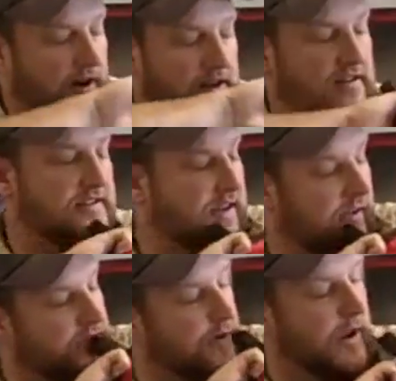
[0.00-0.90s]
You can see on
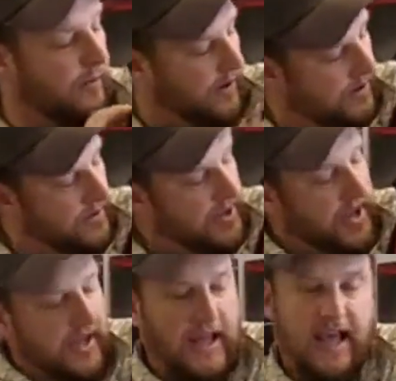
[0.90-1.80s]
the thread one,
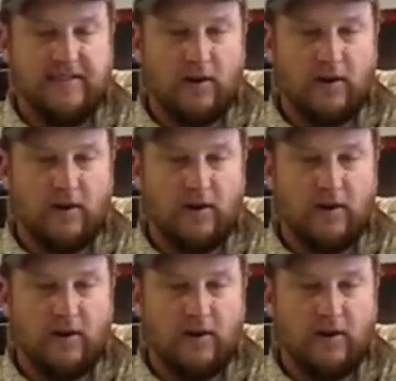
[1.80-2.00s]
it has